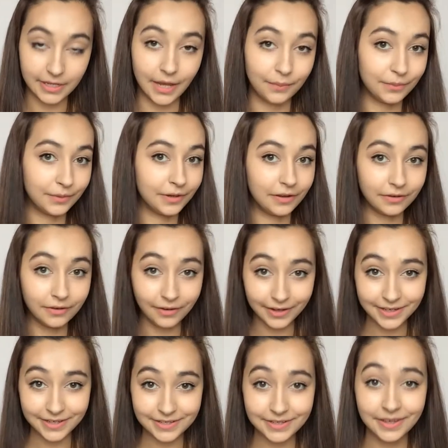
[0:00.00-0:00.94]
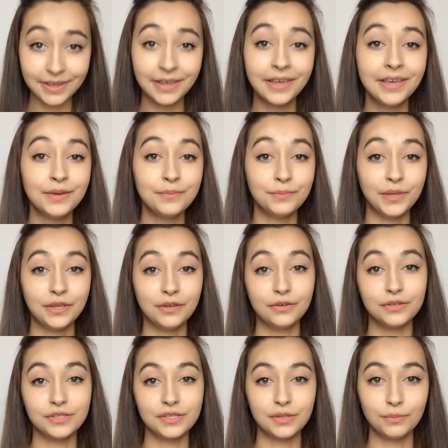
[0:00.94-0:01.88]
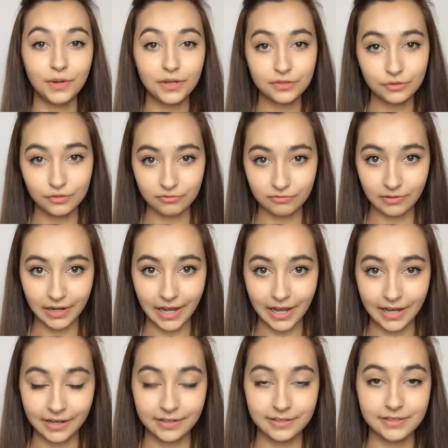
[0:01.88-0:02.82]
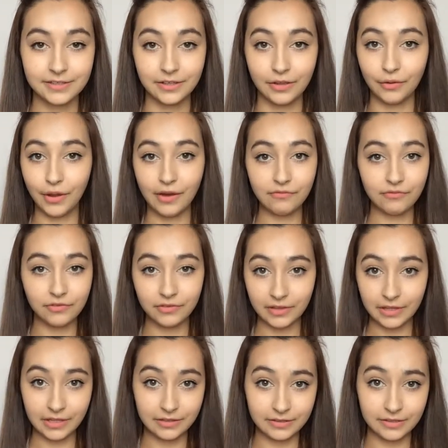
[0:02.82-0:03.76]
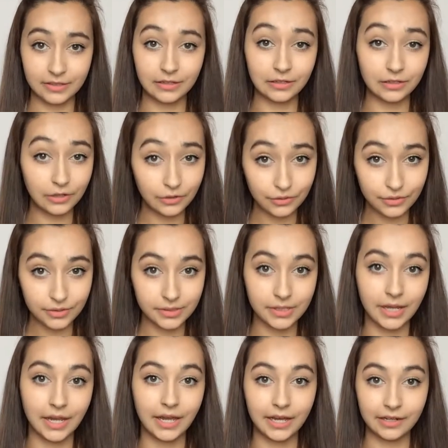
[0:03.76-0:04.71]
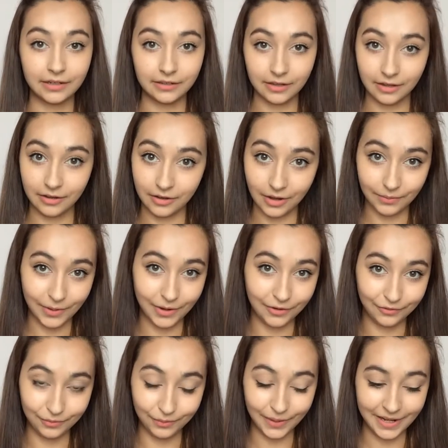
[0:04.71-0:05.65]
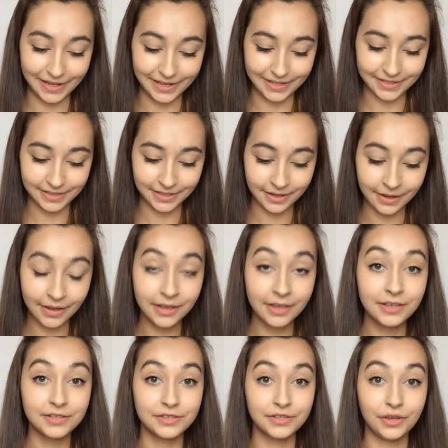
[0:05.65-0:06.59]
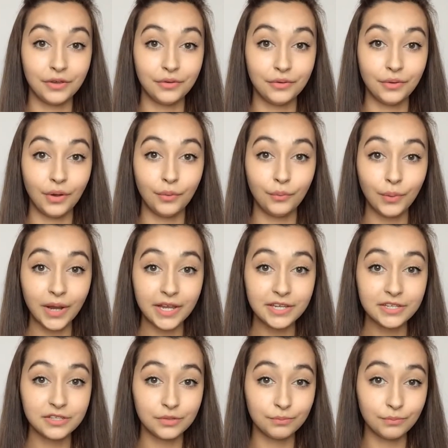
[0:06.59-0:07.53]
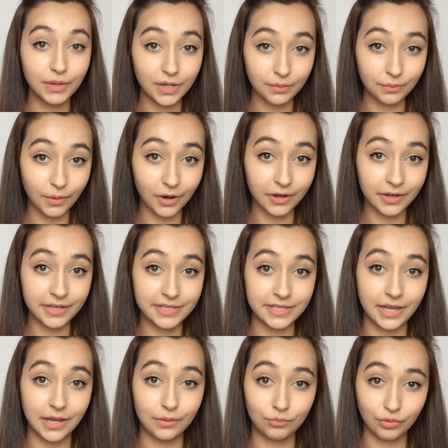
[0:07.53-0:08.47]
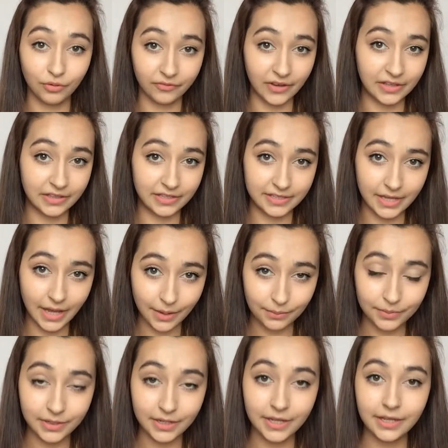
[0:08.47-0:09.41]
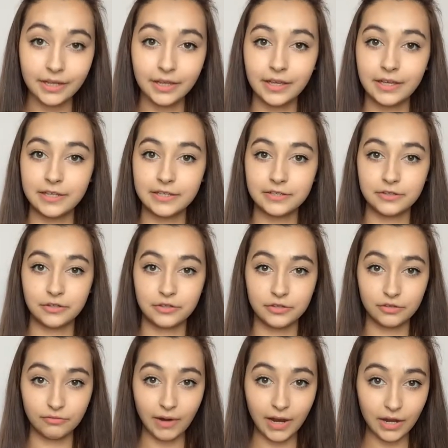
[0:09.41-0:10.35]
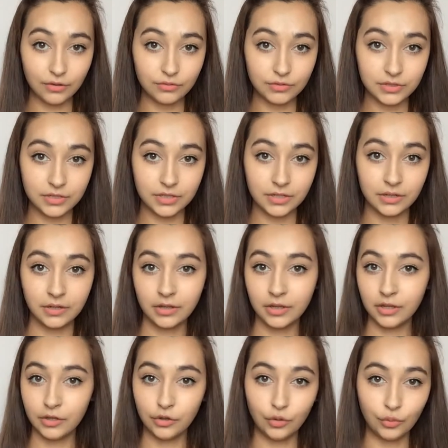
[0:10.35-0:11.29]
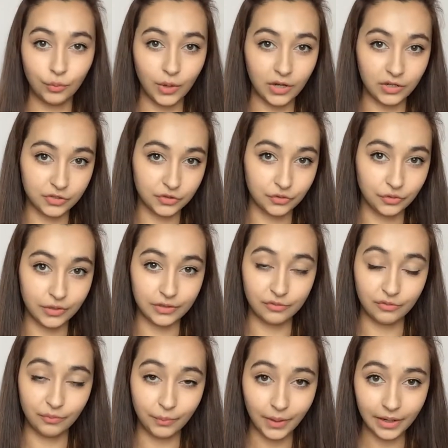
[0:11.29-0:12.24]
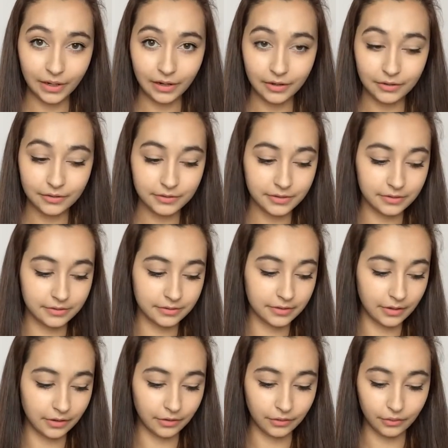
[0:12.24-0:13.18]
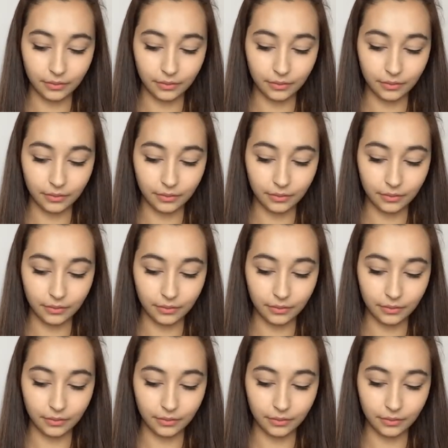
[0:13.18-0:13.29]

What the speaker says: happen at night because the muscles relax, so everything's loose and can come out of place. So a way to minimise and prevent this happening is to surround your worst joints with pillows. So